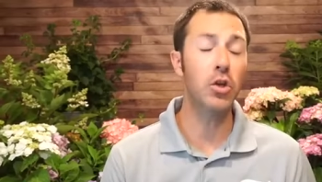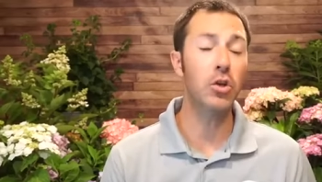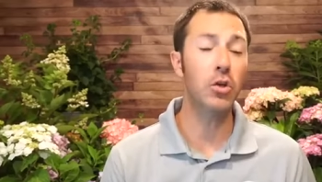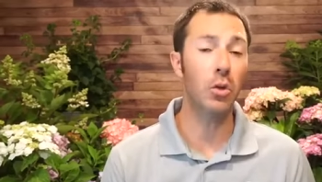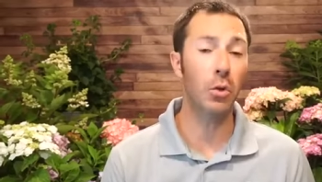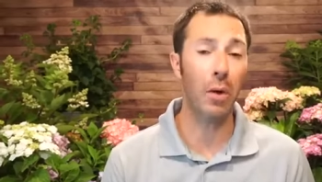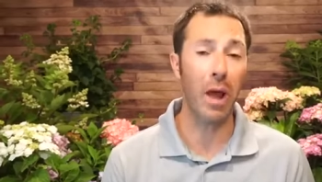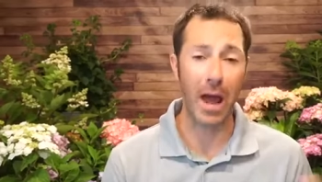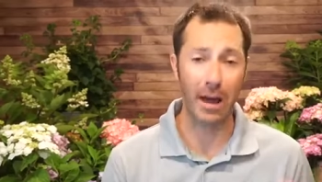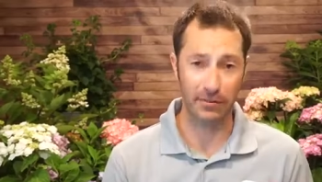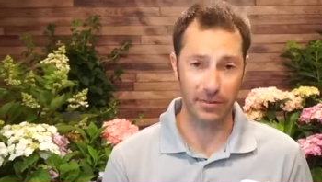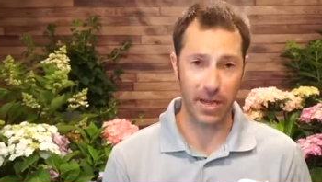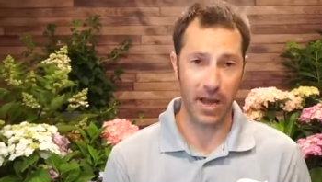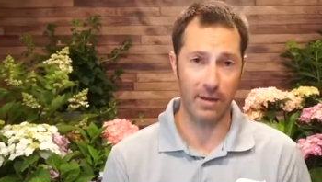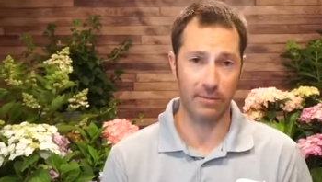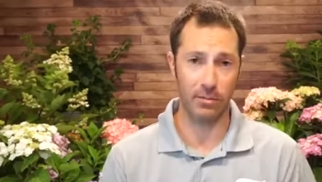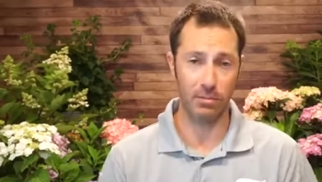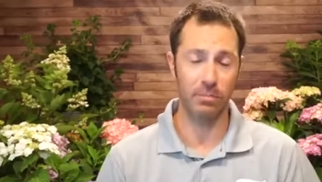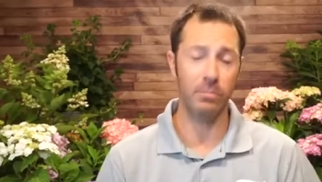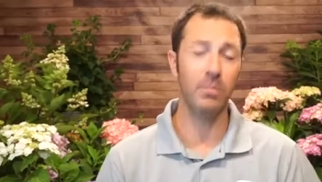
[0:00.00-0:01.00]
You don't have to
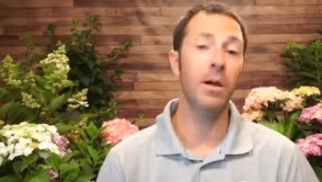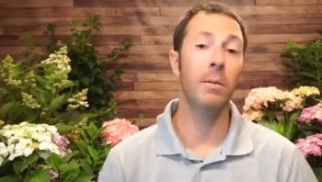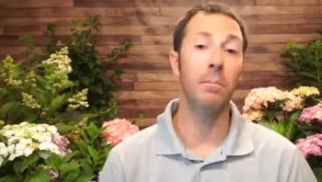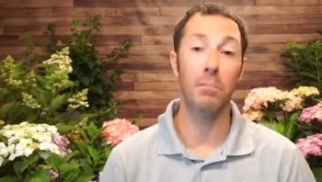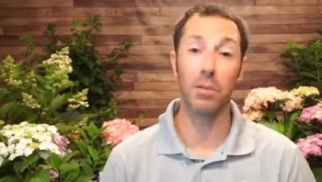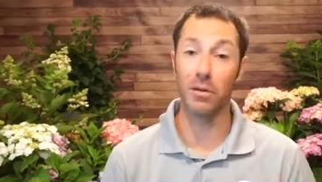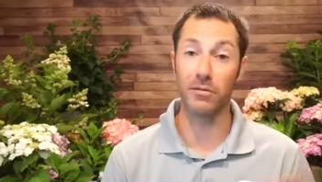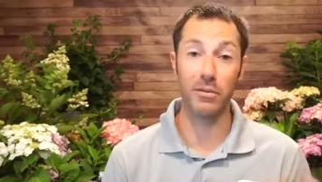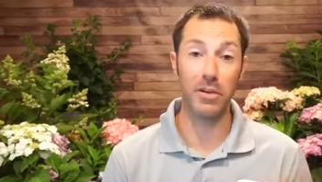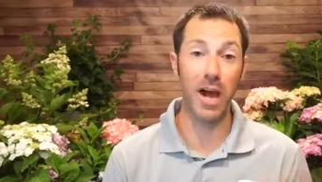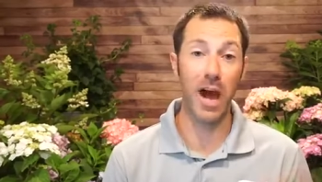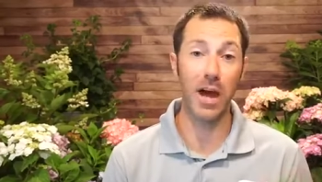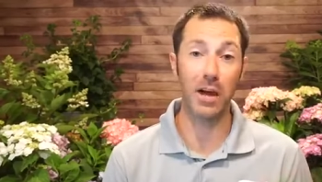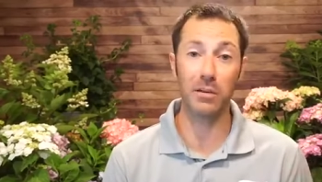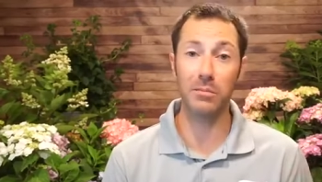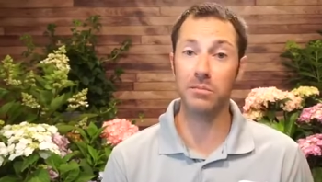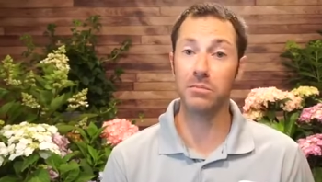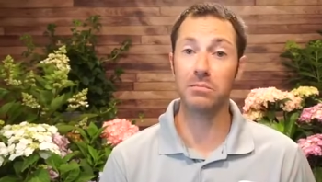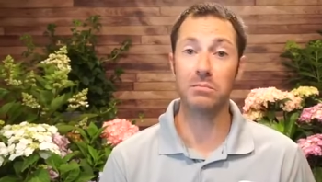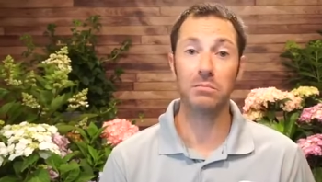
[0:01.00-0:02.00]
have them. But if you
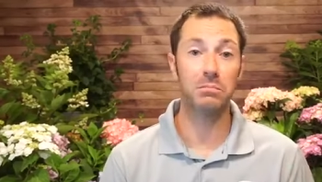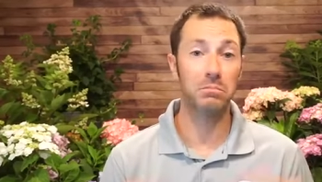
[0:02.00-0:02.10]
got them,